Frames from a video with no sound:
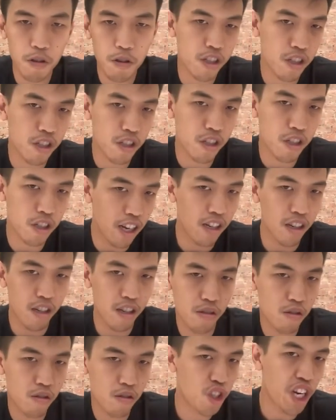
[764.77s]
which is just like
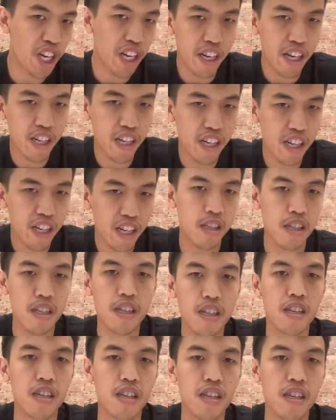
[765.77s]
a chain ID
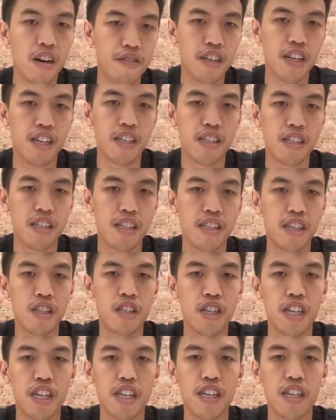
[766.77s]
basically of the
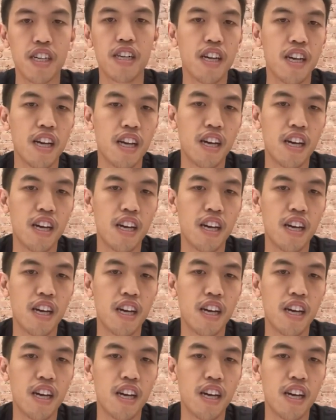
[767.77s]
destination chain,